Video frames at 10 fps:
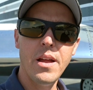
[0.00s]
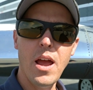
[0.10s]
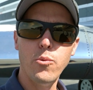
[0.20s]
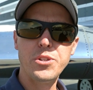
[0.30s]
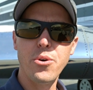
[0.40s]

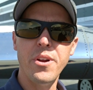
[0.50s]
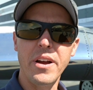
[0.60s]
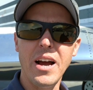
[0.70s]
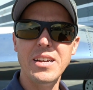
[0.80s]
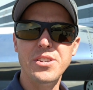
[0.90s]
Hey, what's going on
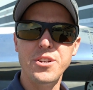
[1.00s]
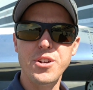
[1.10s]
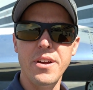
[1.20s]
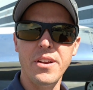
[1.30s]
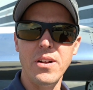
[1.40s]
guys?
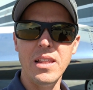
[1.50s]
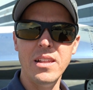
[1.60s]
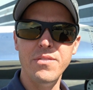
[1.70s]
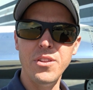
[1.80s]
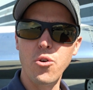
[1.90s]
Sean here,
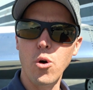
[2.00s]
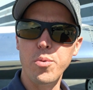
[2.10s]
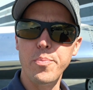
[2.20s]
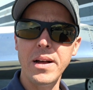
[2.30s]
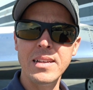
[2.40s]
living the
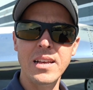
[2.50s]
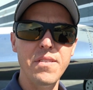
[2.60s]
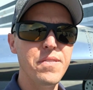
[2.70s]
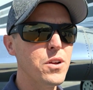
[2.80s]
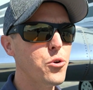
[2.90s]
corporate pilot
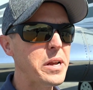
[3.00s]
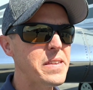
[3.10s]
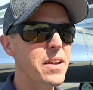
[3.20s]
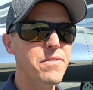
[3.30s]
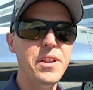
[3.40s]
life. Quick
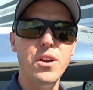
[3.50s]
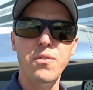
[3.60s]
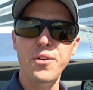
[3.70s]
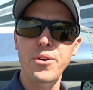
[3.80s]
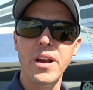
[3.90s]
tech video
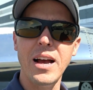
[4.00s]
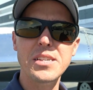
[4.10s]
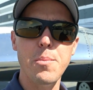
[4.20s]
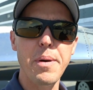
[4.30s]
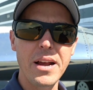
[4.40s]
for you guys.
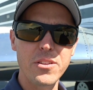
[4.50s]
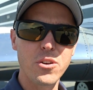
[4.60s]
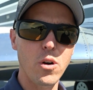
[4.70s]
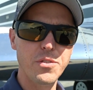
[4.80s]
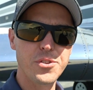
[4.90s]
I'm back on the
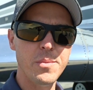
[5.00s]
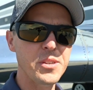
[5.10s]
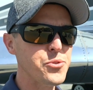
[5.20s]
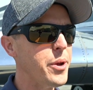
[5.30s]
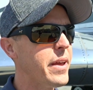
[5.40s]
Gulfstream
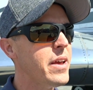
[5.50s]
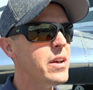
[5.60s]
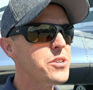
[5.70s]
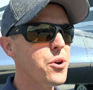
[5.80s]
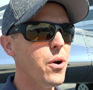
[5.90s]
this week,
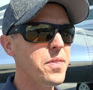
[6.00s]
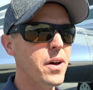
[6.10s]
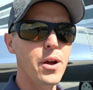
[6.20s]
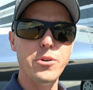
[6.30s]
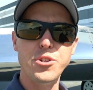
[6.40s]
so I
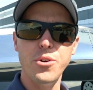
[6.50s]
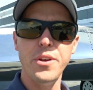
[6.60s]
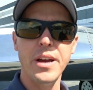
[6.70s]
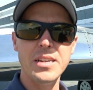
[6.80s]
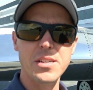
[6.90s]
thought I would show you
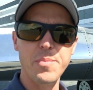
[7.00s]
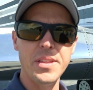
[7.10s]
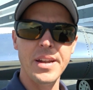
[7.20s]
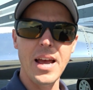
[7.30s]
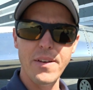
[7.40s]
guys something
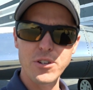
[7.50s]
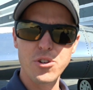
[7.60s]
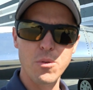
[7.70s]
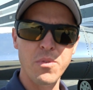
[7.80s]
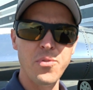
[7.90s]
that I haven't
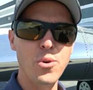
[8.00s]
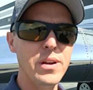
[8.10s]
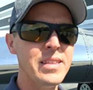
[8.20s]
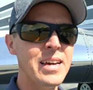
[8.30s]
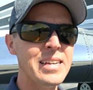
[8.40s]
shown before,
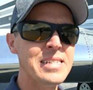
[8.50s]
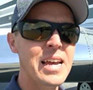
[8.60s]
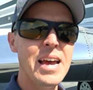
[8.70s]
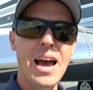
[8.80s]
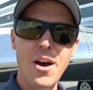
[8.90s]
and that is
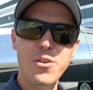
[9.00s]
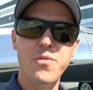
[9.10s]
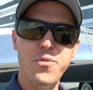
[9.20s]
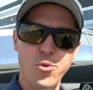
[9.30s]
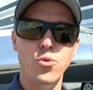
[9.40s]
how to
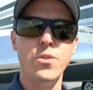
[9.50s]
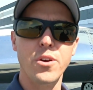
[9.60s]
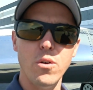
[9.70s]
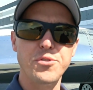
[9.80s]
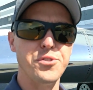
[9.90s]
fuel the
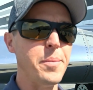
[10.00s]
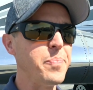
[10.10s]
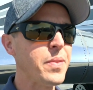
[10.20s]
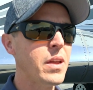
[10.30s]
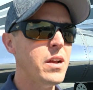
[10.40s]
Gulfstream.
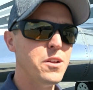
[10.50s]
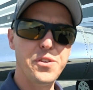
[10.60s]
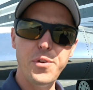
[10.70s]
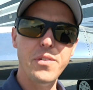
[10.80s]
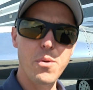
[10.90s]
There's a
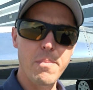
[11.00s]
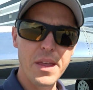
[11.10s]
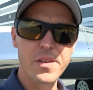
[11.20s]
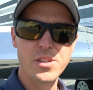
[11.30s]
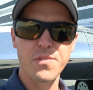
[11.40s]
few different
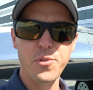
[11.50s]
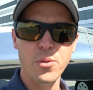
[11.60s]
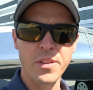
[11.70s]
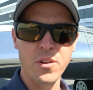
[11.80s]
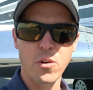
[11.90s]
methods of
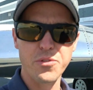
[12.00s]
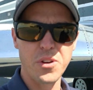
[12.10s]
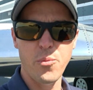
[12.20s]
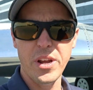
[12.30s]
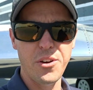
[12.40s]
fueling the
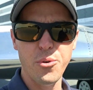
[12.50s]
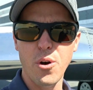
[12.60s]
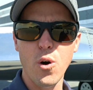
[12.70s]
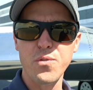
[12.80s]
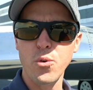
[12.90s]
Gulfstream. We can do it
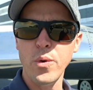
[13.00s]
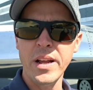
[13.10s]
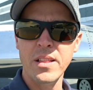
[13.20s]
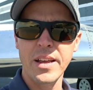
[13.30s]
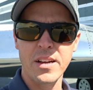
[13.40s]
over
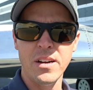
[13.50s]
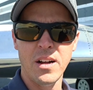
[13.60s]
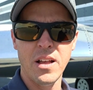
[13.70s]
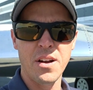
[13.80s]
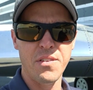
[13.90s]
wing like a, a
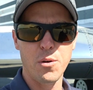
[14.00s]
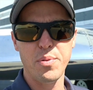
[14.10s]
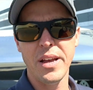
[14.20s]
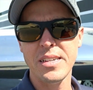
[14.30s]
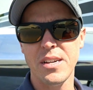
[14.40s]
lot of
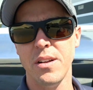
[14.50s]
airplanes here.